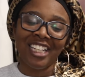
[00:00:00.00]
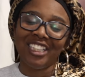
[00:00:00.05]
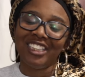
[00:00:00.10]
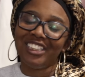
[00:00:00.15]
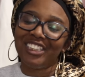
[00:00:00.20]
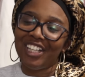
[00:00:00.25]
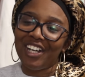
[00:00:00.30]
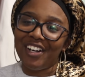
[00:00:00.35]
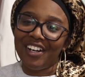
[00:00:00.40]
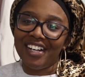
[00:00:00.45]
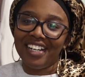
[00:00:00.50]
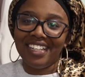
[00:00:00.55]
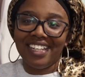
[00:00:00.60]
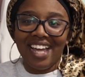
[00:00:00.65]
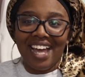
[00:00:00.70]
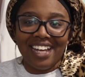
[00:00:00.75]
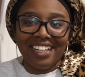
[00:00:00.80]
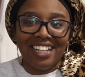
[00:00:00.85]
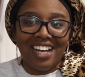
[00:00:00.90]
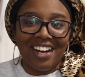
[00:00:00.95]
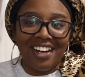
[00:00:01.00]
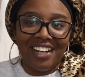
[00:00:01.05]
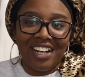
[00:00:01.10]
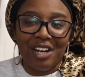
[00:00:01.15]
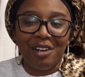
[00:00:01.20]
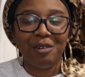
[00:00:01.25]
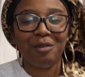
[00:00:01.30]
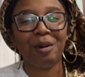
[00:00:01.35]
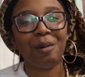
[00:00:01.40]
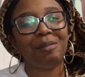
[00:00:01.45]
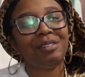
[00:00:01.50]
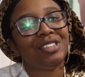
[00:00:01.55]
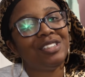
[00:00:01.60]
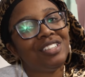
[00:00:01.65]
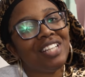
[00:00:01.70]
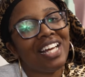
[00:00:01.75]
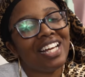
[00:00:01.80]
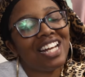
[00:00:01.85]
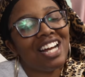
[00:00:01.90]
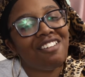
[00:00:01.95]
So yeah, y'all, remember to
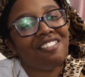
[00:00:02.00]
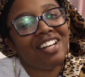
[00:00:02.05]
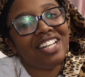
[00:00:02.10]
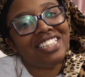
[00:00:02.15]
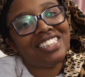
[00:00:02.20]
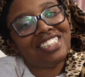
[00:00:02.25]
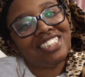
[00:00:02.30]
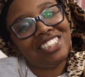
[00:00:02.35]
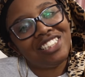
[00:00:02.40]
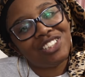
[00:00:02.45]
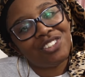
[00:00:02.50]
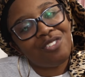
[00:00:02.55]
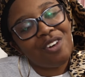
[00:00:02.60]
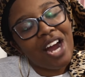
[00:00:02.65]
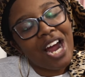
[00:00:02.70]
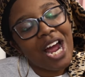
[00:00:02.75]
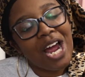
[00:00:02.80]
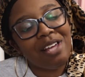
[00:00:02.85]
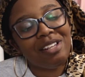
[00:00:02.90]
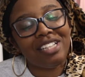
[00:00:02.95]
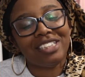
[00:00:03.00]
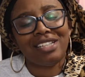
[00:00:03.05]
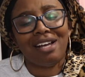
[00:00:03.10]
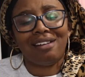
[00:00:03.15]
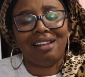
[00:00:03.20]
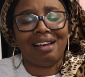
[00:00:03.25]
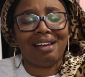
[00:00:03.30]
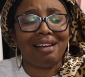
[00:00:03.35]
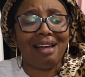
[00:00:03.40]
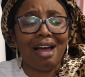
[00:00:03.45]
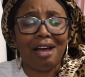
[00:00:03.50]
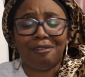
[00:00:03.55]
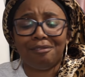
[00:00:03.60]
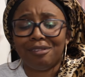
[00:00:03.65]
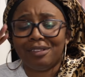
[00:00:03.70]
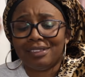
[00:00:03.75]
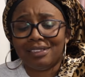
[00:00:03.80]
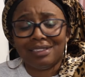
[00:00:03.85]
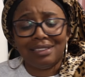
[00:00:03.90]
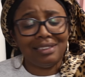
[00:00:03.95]
like, comment, and subscribe. That's all I got
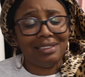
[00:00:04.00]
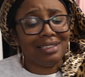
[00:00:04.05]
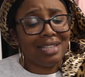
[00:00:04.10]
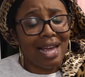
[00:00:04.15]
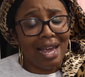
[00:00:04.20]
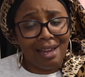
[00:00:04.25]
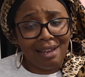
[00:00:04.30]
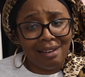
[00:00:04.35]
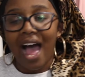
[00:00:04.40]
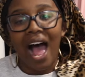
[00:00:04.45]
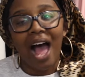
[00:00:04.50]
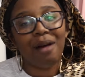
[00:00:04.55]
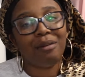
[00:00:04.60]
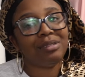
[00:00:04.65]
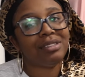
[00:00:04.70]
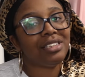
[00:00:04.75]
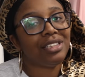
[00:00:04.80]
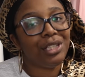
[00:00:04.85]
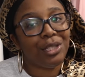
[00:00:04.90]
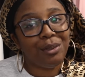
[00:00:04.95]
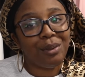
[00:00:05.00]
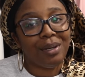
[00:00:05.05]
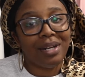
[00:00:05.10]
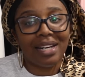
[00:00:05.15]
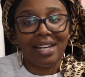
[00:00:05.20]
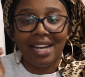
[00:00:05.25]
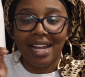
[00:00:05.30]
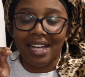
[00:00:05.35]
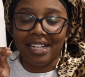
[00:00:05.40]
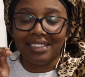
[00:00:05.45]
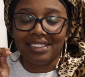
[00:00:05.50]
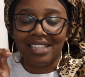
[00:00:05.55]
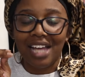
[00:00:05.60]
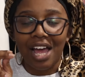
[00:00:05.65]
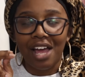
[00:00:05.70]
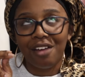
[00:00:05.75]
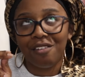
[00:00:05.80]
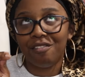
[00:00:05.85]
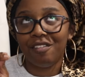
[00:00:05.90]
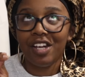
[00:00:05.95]
for today. I will see you in the next
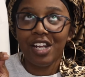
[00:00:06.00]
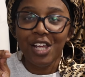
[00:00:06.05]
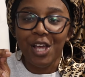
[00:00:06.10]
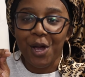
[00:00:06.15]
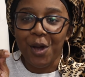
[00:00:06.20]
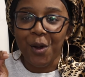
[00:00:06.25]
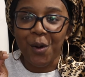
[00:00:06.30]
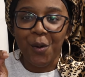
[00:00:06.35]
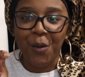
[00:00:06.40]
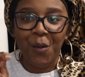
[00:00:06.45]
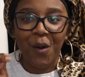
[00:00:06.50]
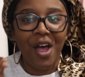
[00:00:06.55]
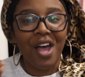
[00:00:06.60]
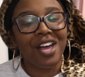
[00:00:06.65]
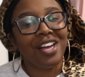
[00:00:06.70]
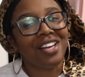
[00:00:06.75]
video.